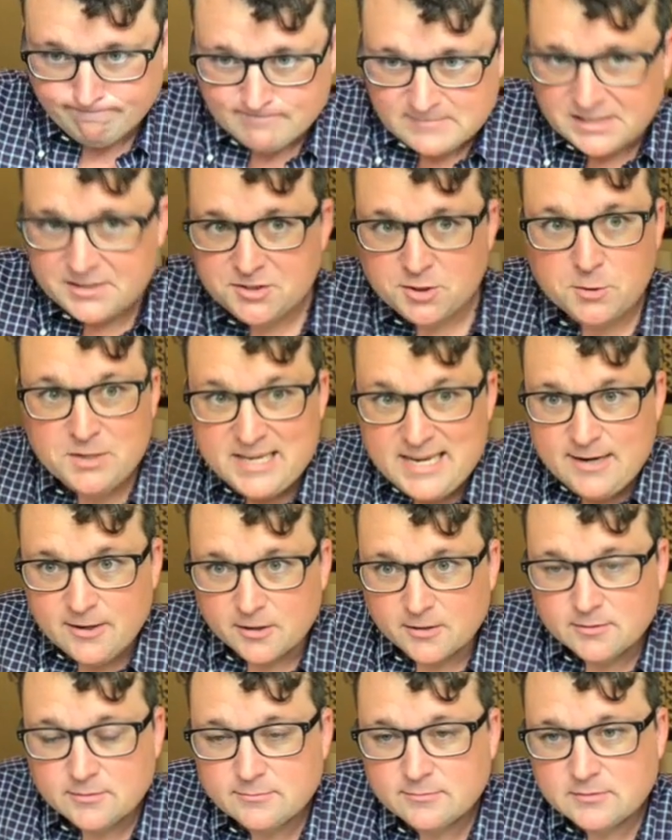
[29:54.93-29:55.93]
So
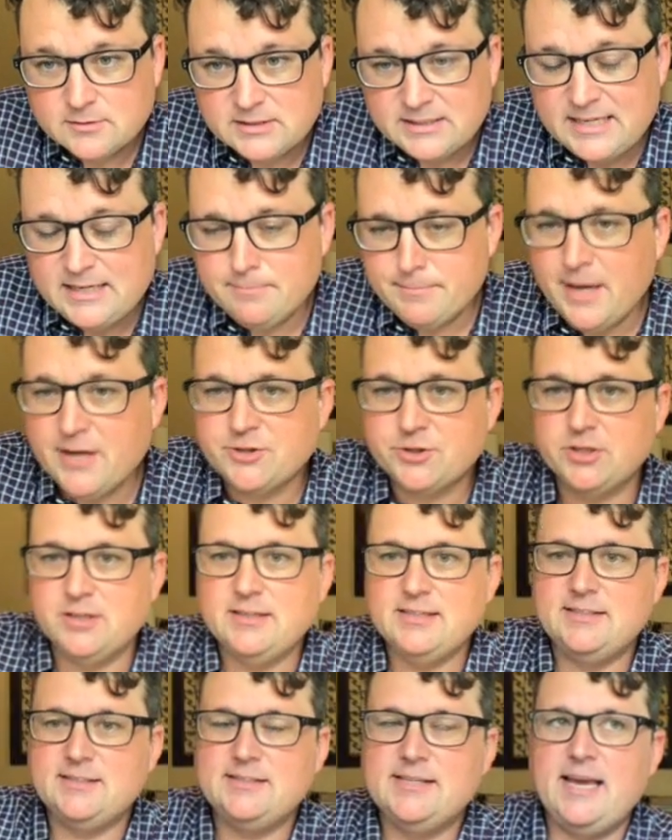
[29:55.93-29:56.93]
here, King Mesha
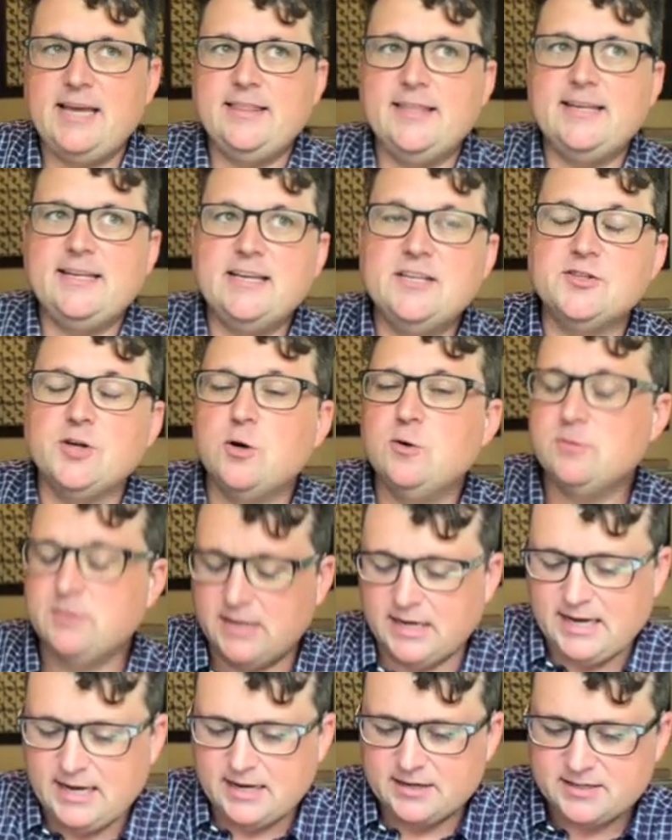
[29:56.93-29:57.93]
is saying that his own
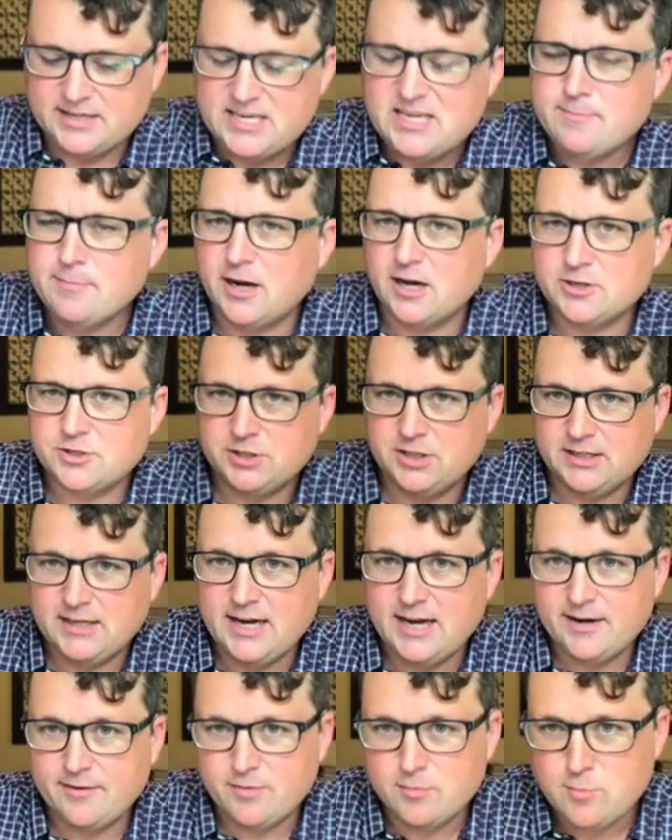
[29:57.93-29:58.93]
god, Chemosh, the
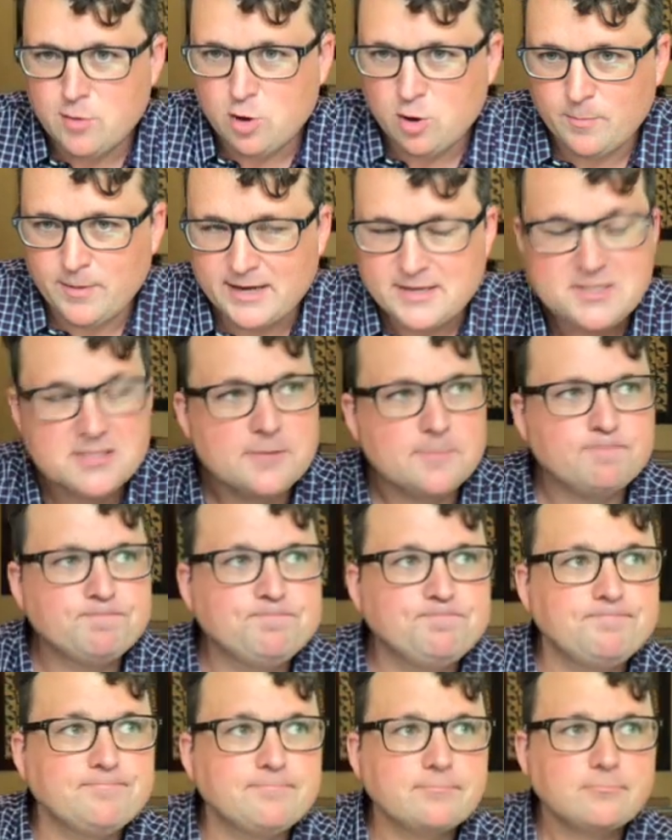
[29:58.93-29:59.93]
god of the Moabites,
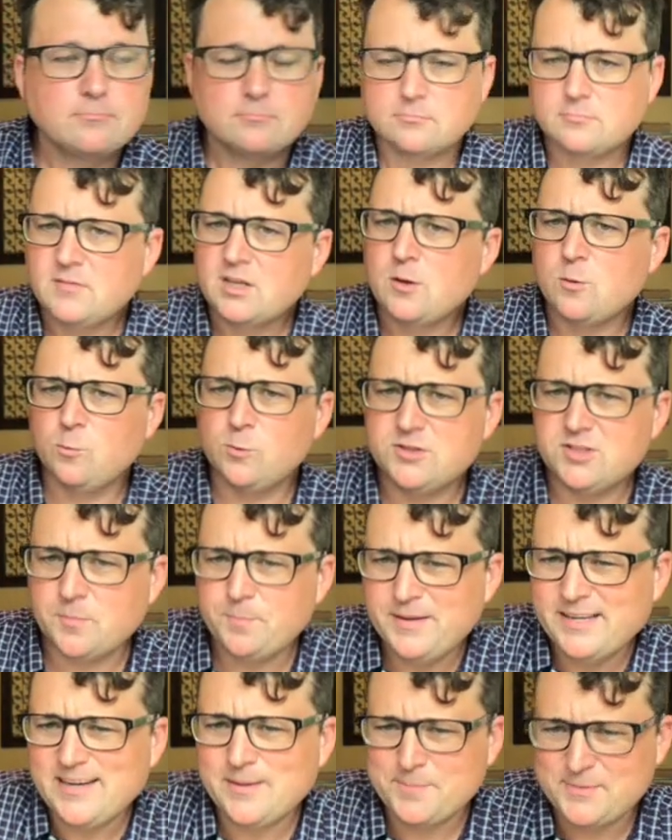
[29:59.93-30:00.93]
was a
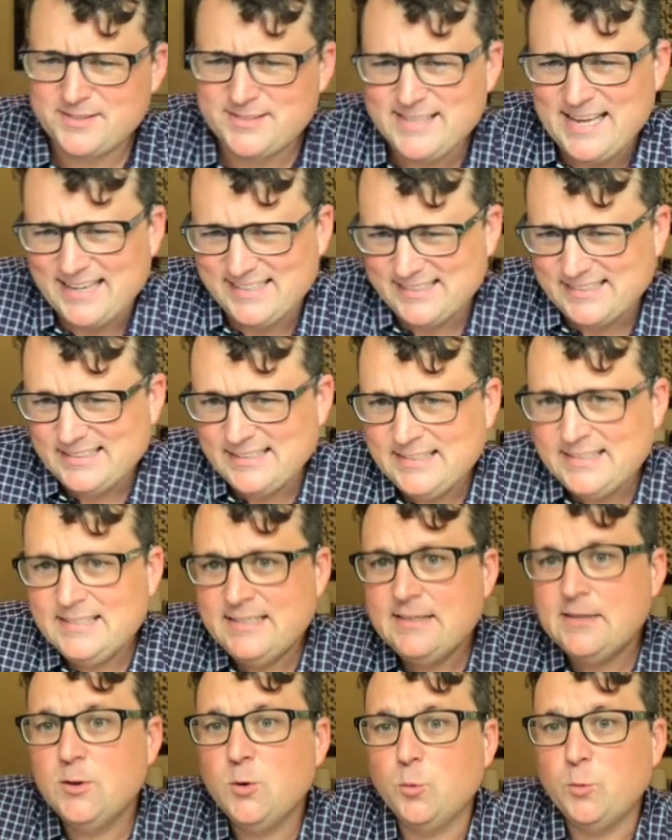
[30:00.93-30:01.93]
bit upset
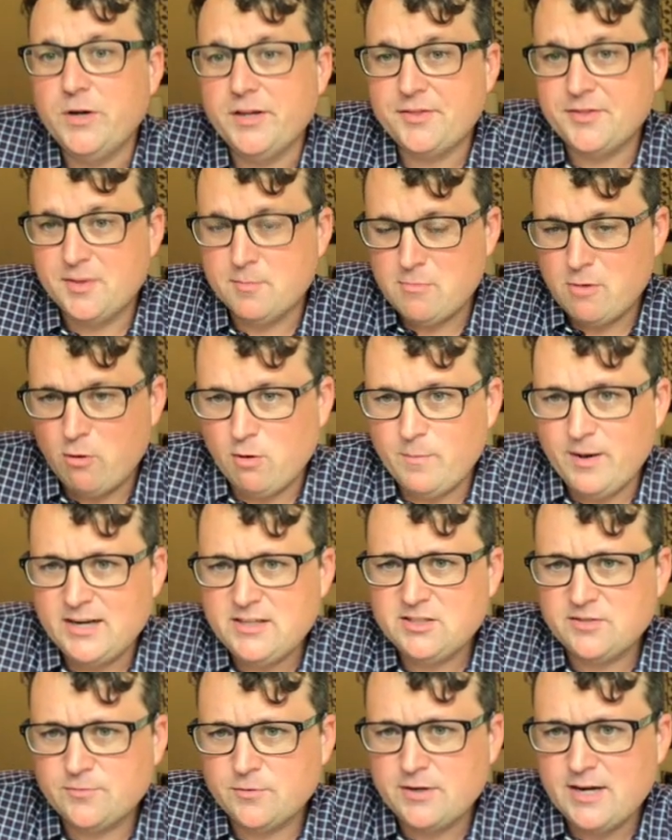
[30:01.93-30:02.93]
with the
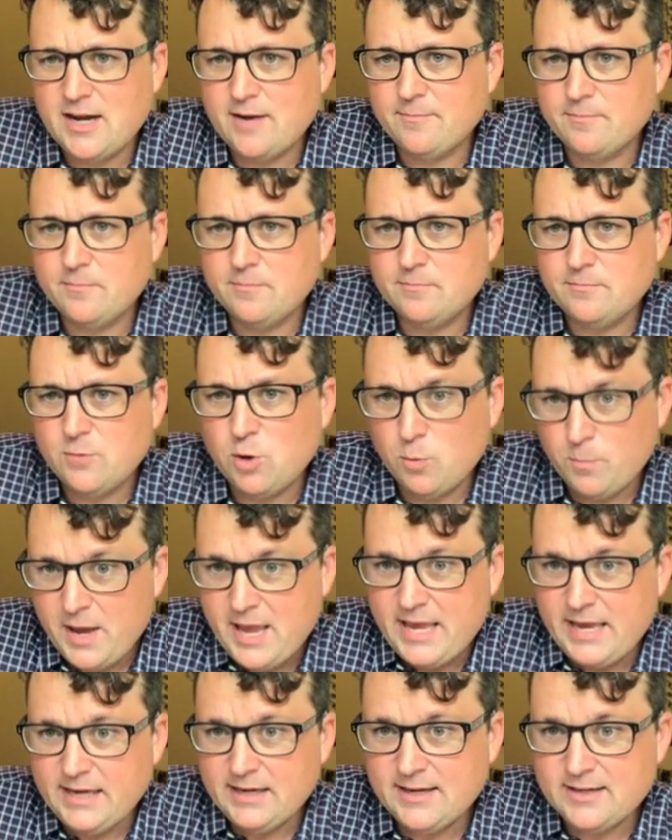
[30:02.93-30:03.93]
Moabites for not
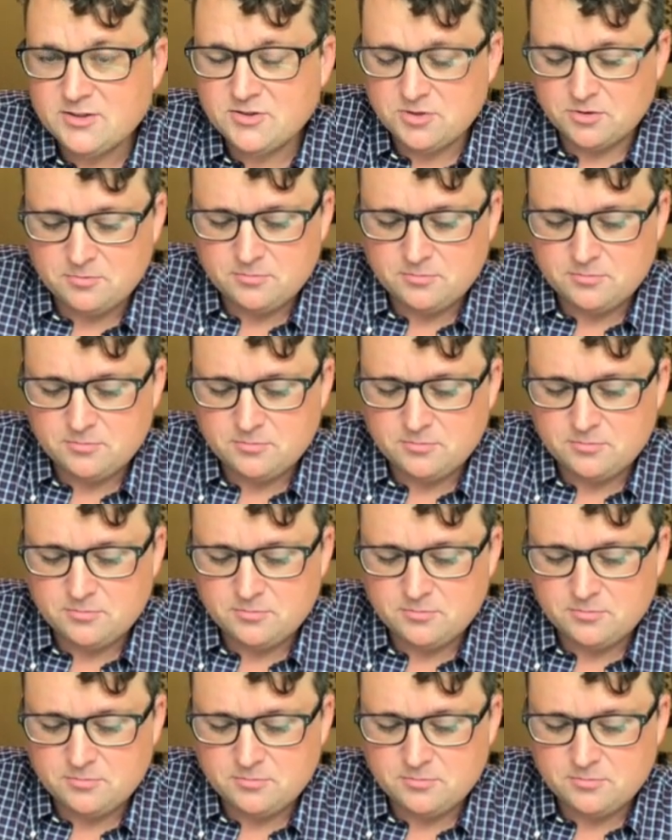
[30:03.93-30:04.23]
obeying, and so